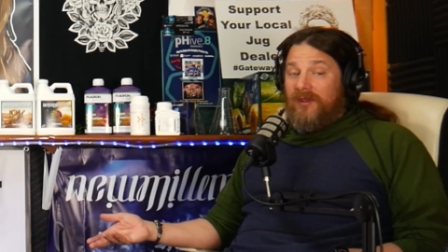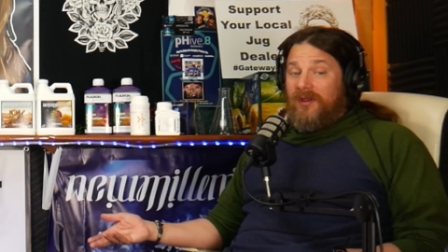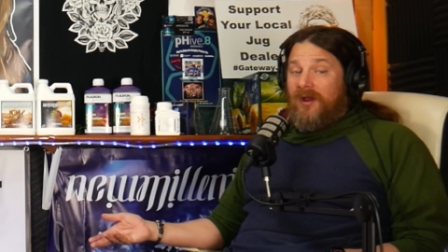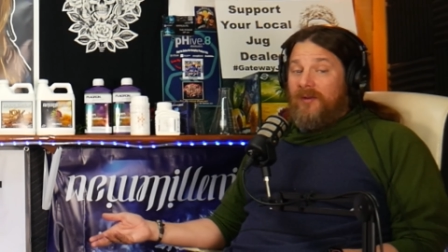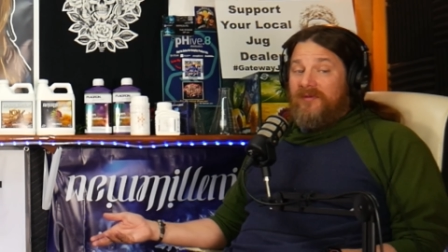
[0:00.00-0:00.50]

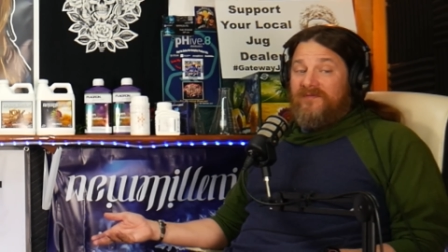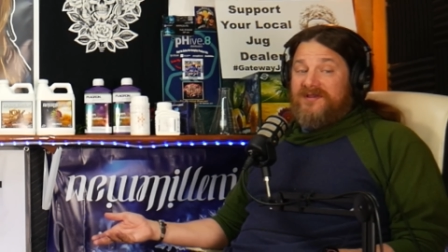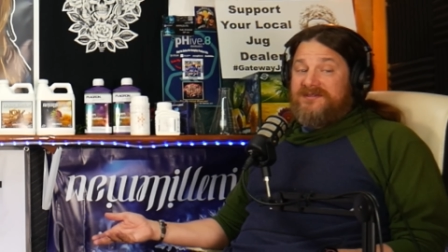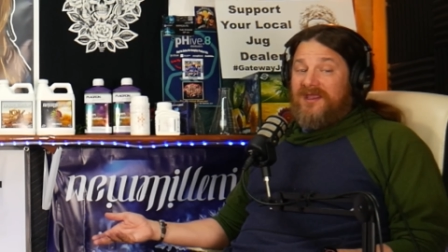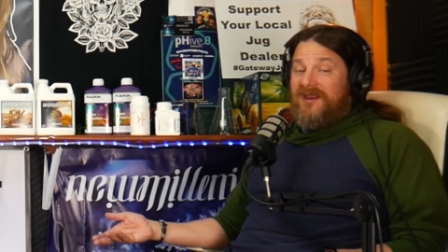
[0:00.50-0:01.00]

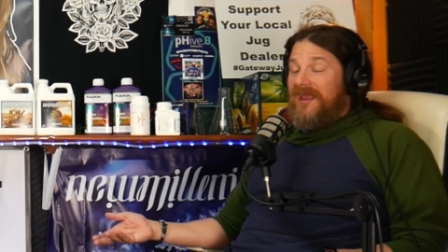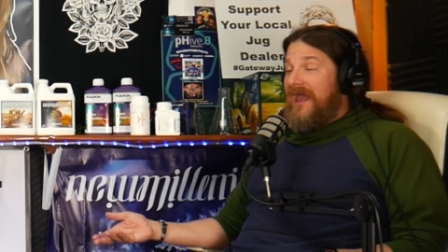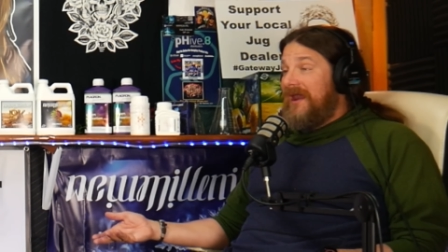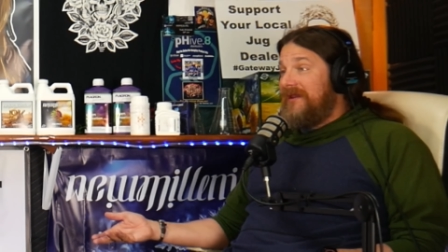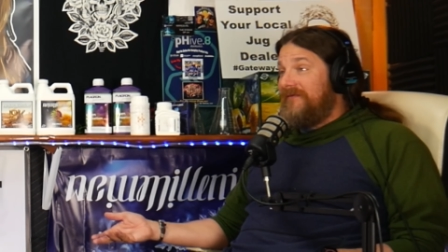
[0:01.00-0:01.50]
investigating
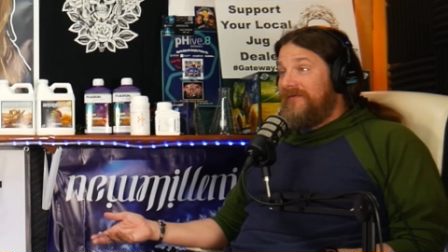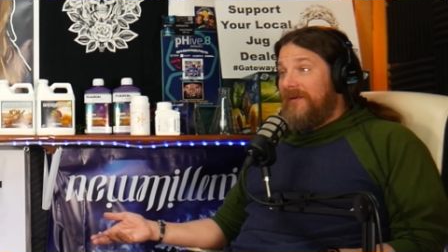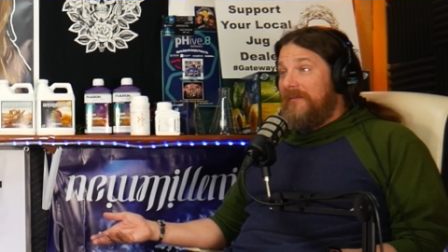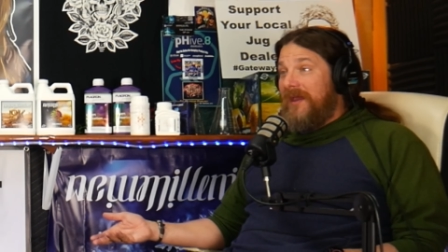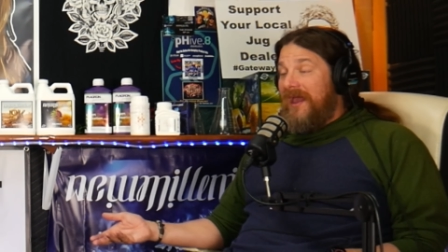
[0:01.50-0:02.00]

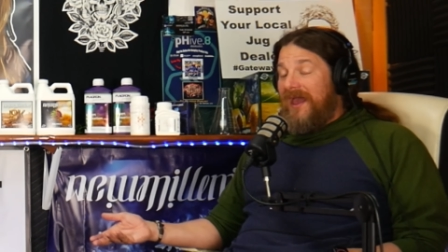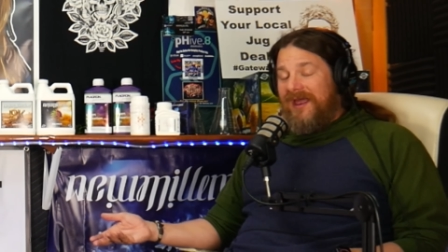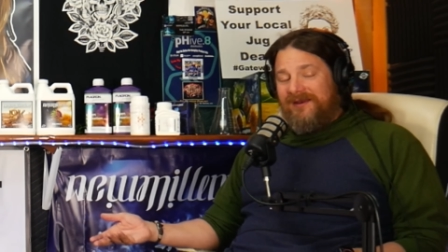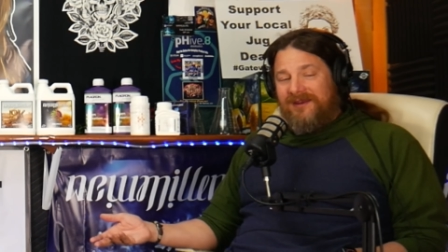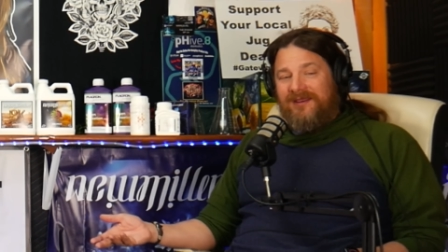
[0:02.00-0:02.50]

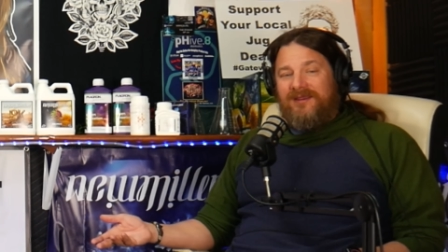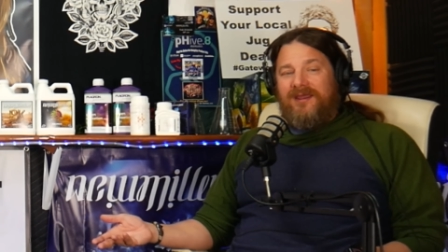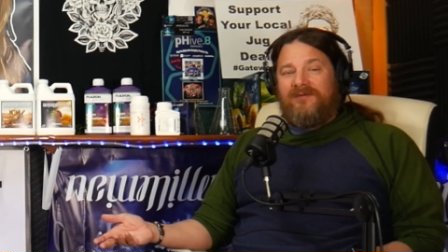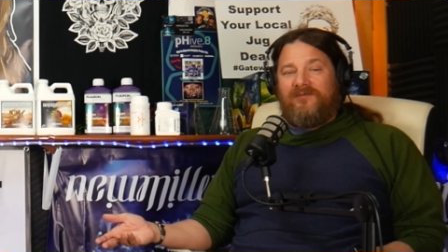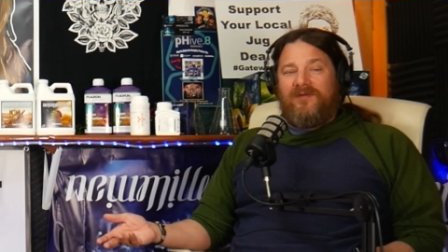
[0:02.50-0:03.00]

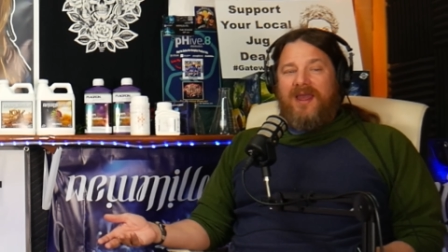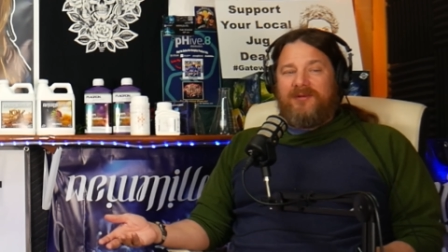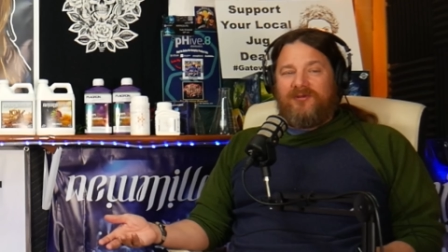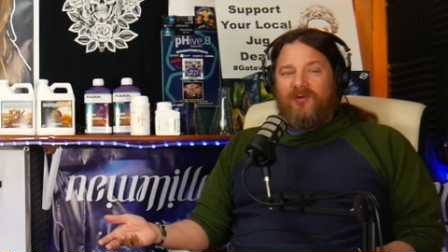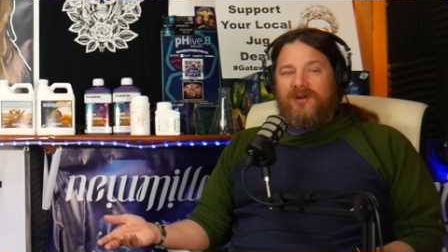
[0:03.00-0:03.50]

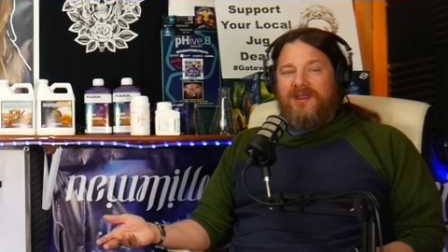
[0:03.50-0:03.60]
anti-inflammatory,